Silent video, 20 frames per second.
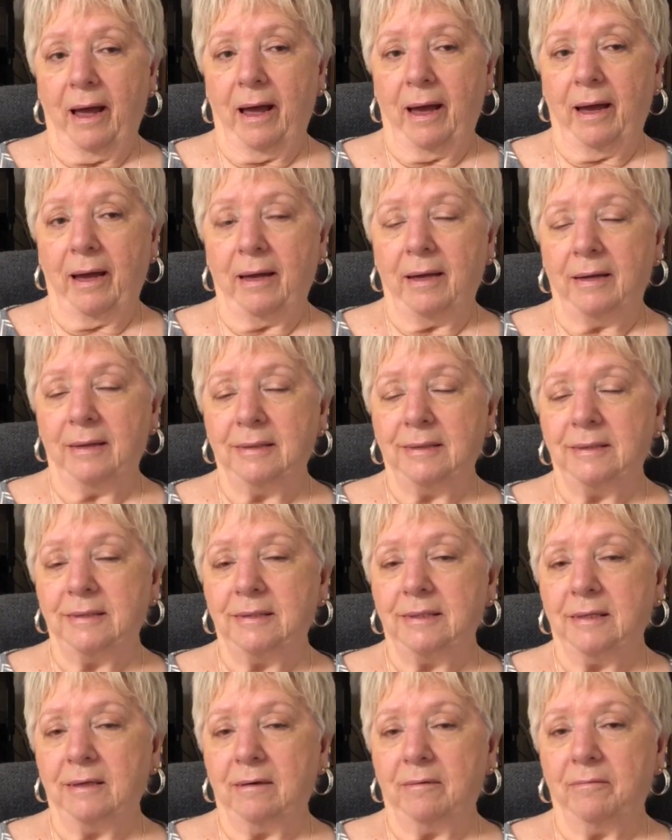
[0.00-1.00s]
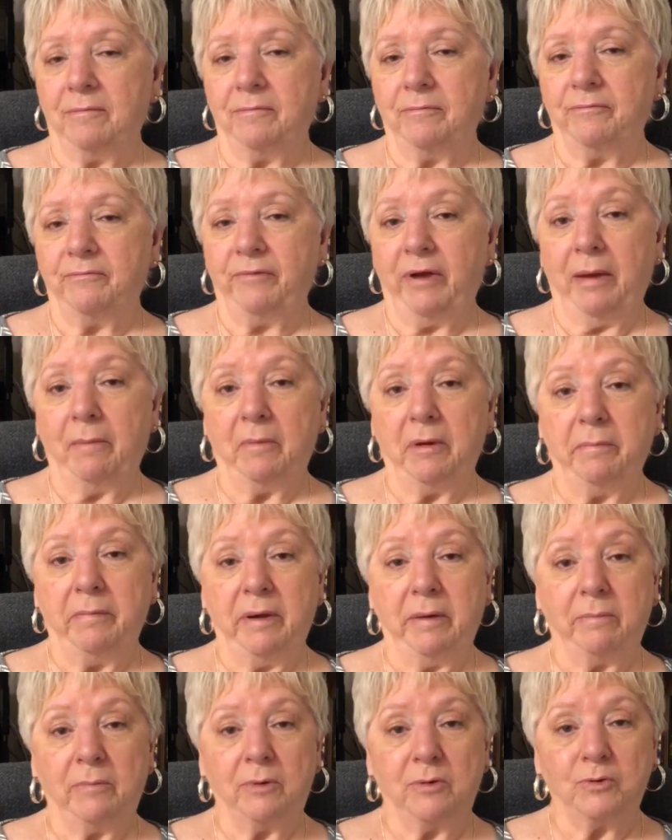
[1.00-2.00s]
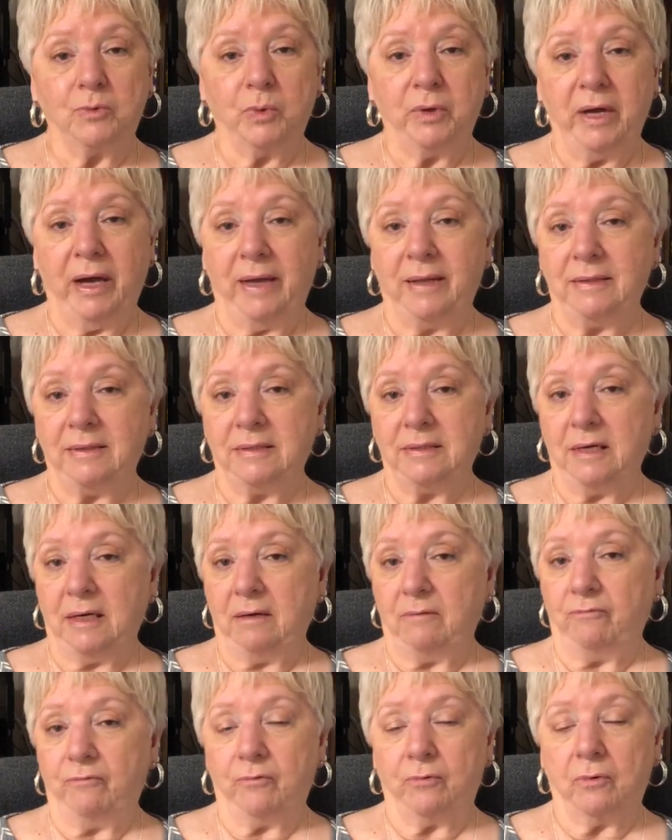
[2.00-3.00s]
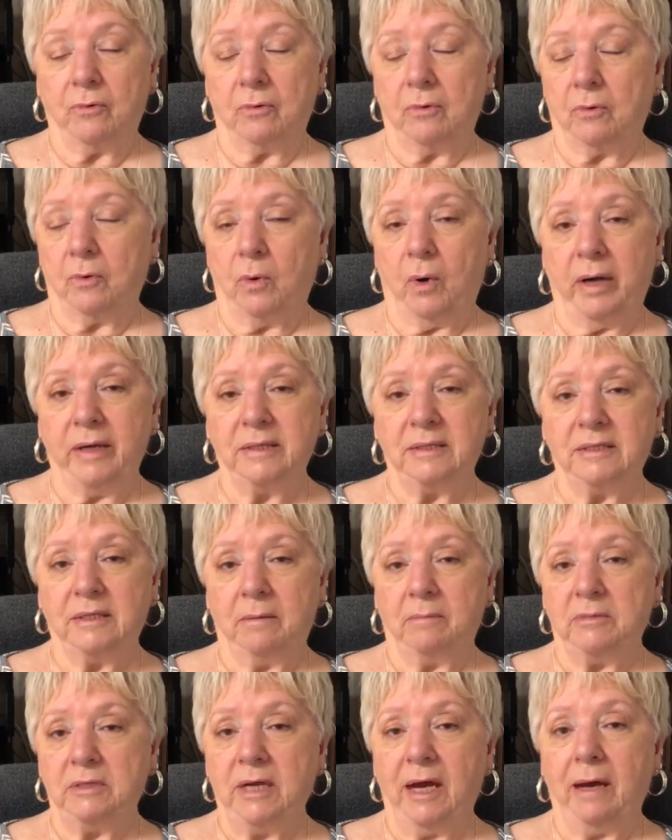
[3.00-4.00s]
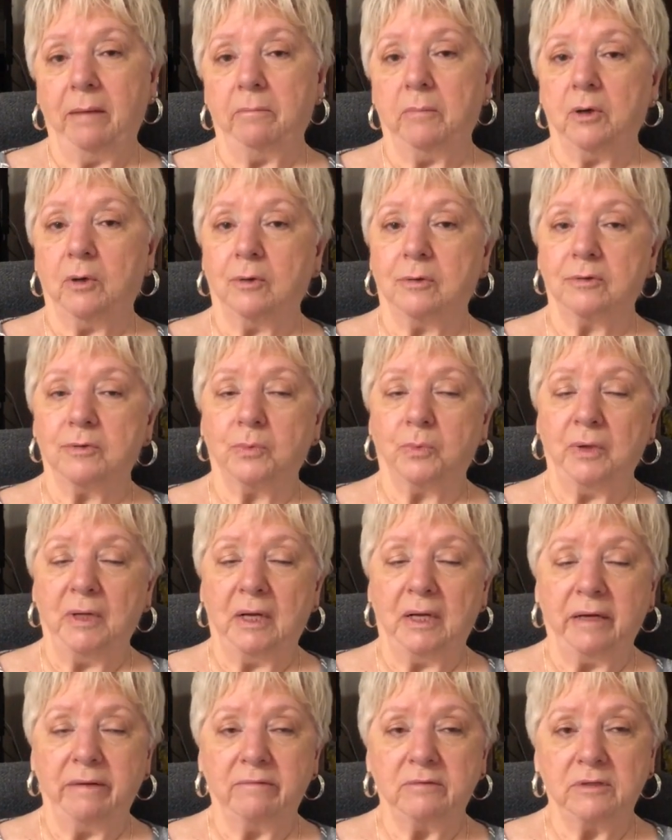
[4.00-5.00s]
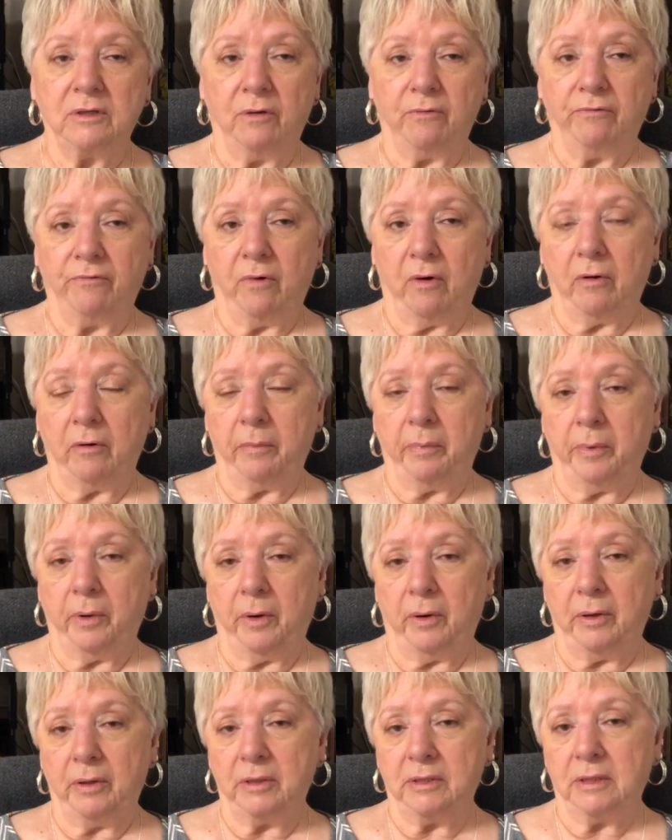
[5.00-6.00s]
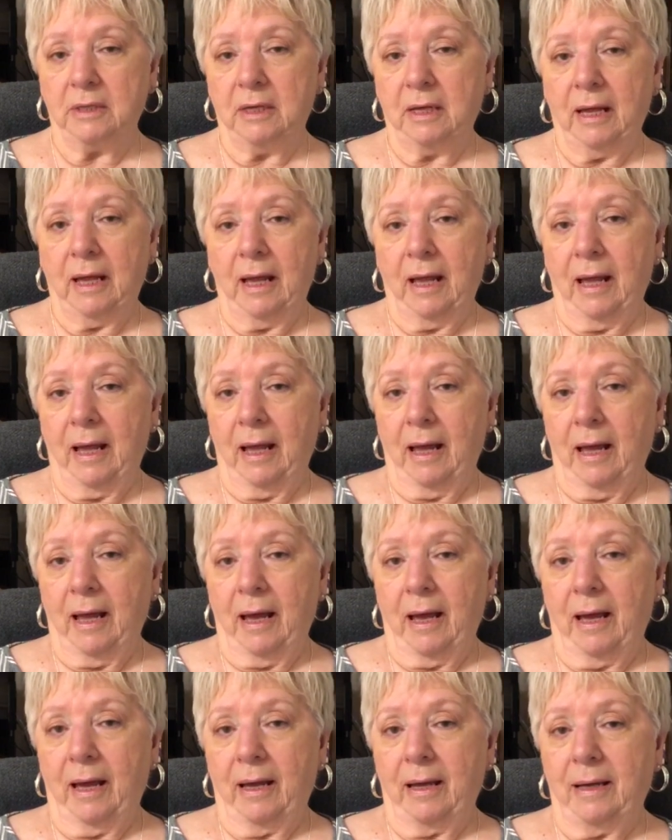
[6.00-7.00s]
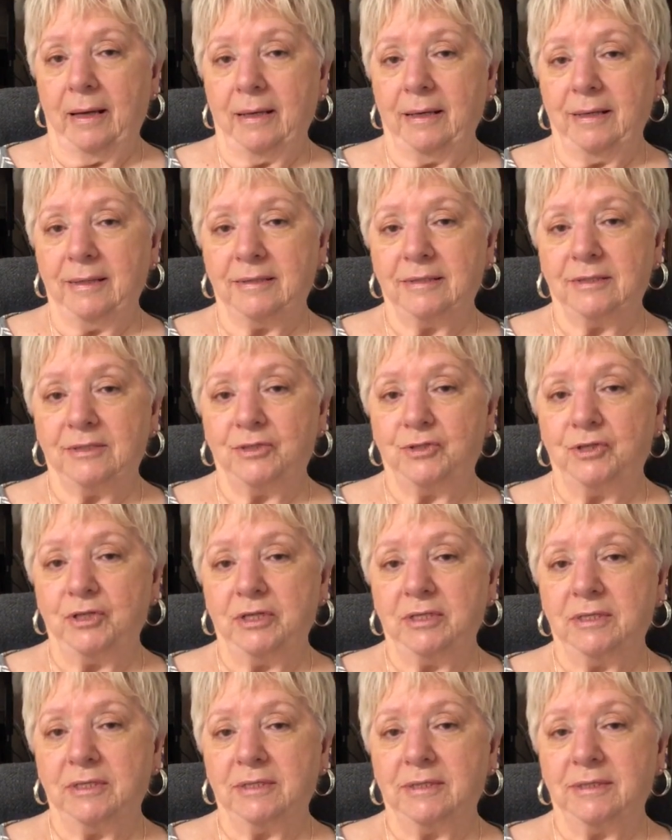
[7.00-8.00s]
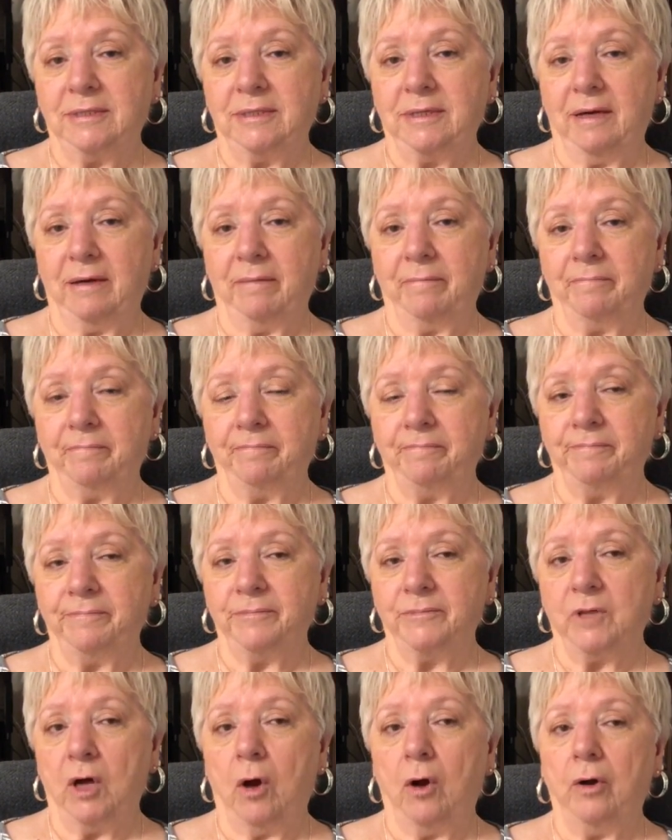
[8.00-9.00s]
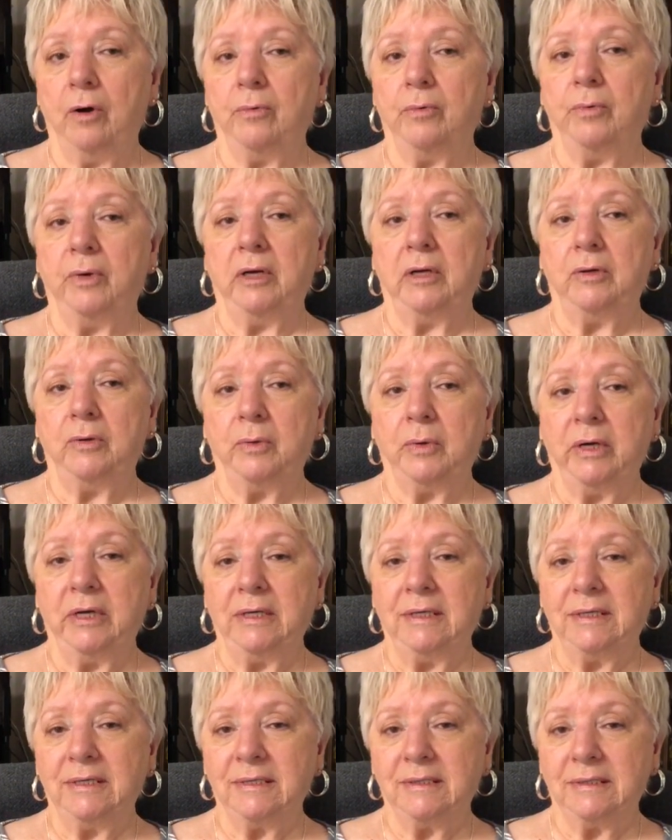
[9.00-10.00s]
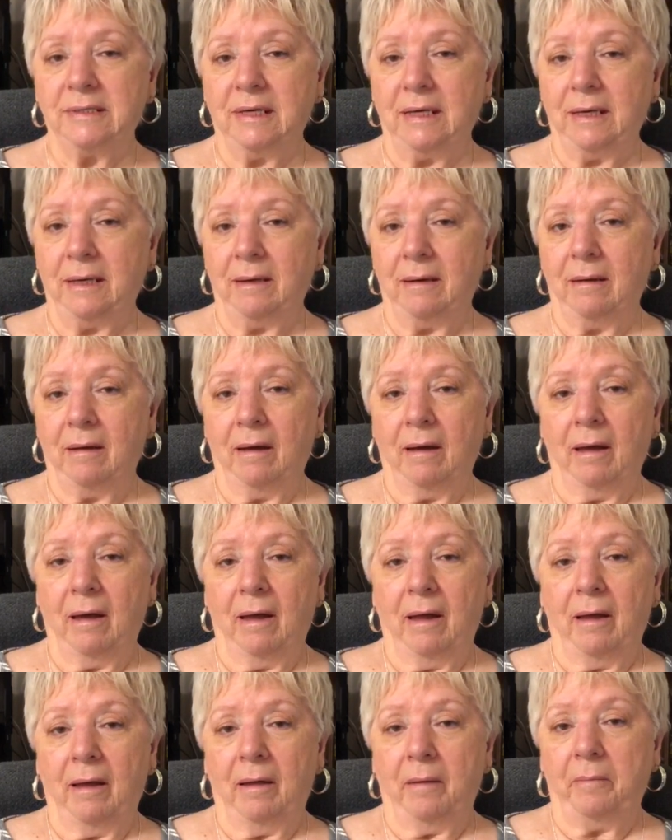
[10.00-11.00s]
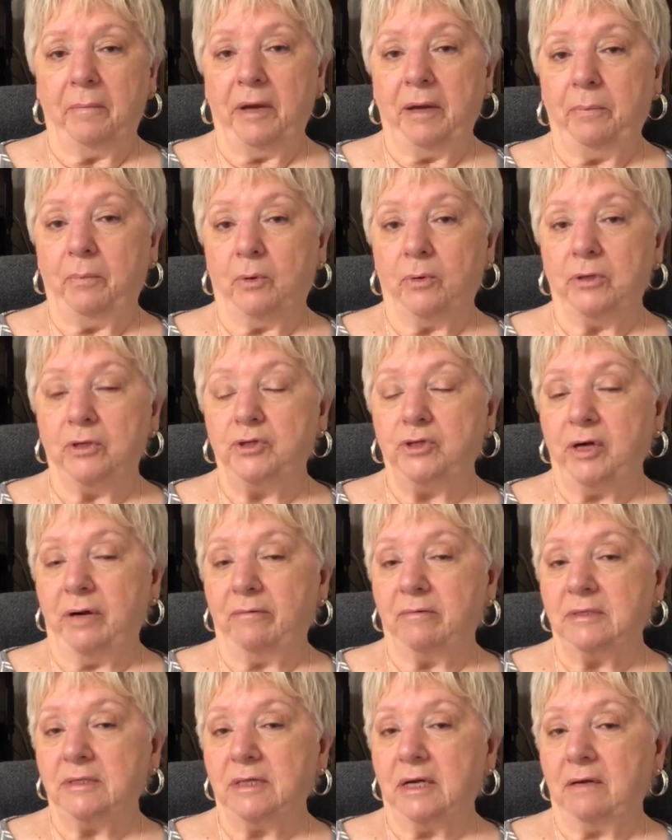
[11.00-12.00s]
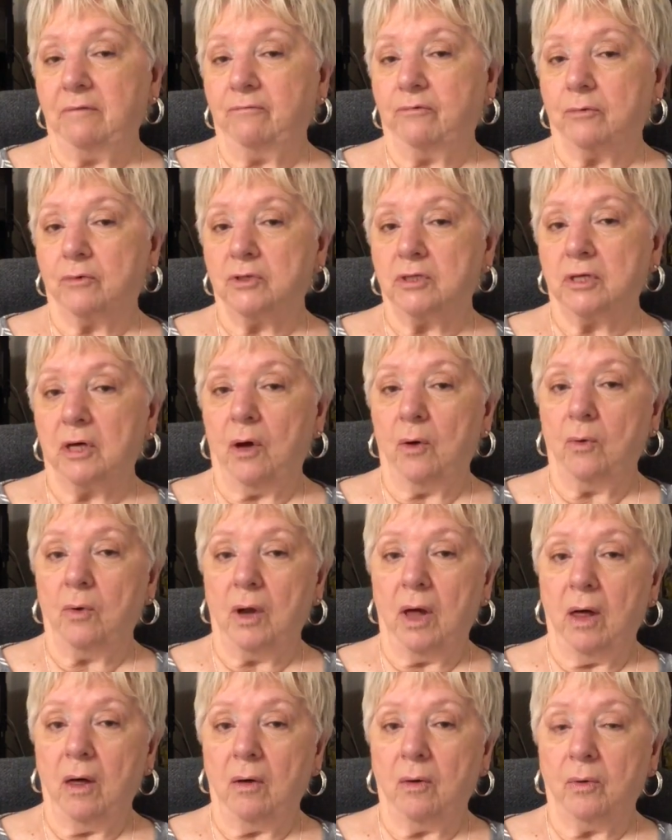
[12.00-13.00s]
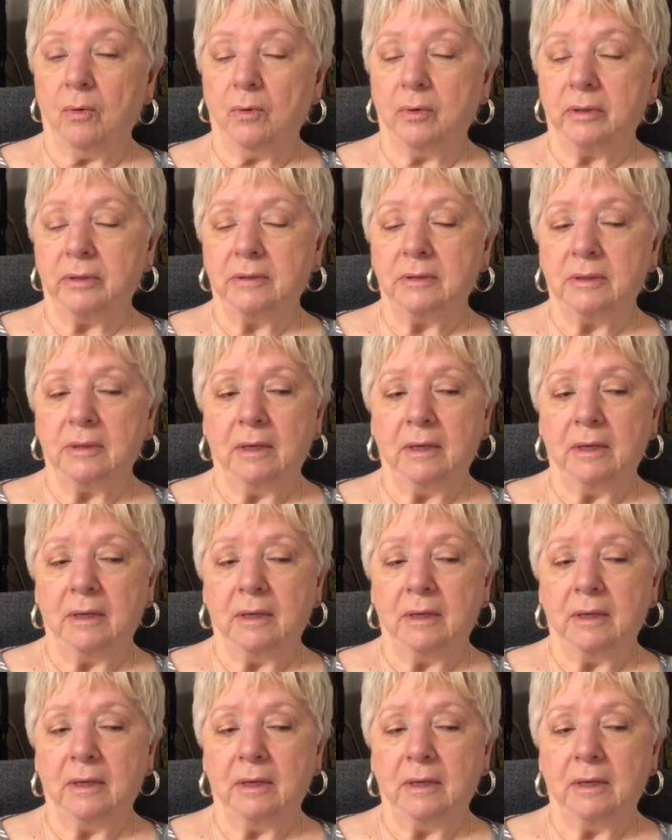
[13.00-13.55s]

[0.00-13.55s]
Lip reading: And family members we hadn't seen for quite some time because we live so far apart. And it's just heart-rendering to see people that you haven't seen for so long, and